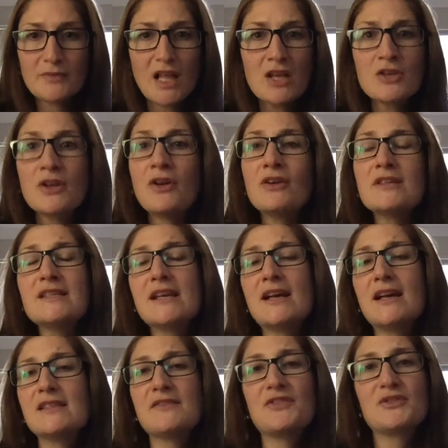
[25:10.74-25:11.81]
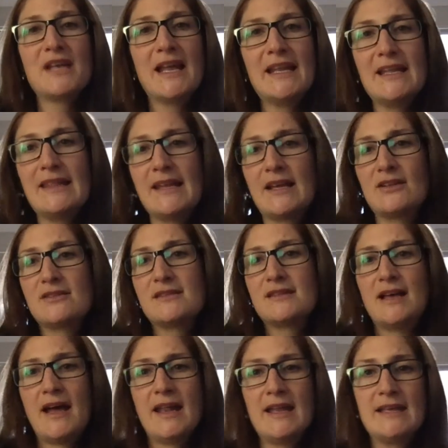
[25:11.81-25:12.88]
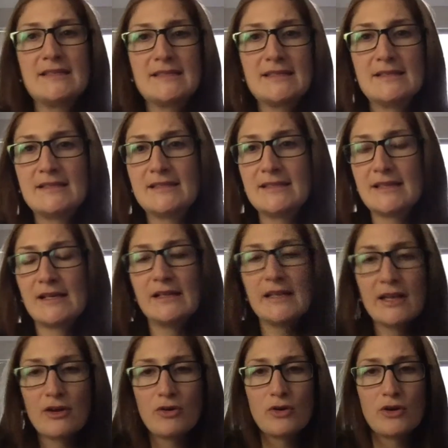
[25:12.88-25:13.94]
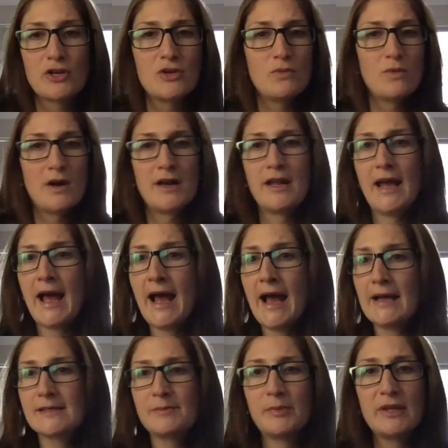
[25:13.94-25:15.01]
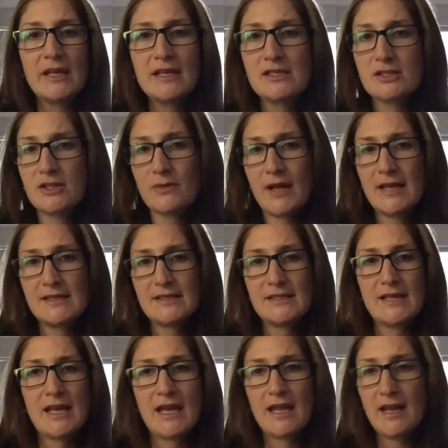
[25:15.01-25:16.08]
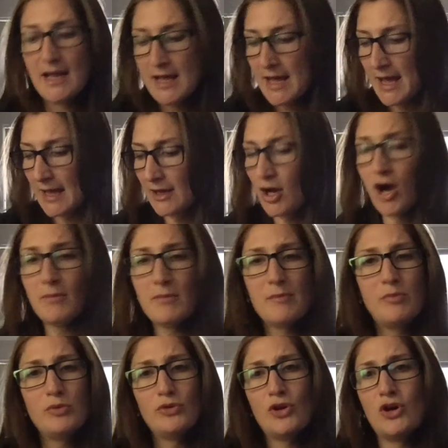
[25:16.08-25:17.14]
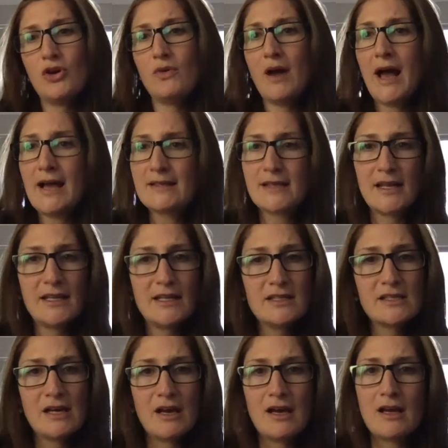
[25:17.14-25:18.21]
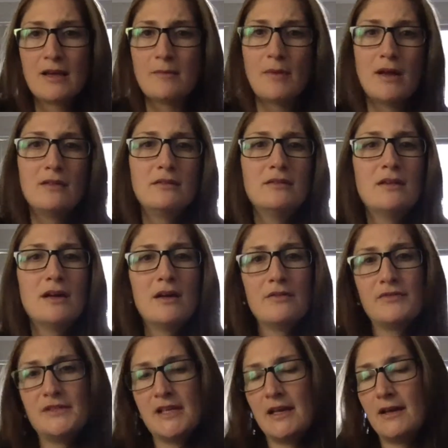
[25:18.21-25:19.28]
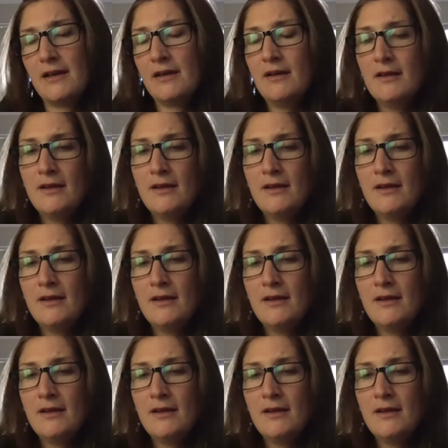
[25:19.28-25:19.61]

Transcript: And honestly, guys, if there's anything else that isn't clear or you want to ask, please don't hesitate. Comment below, ask anytime. I'd love to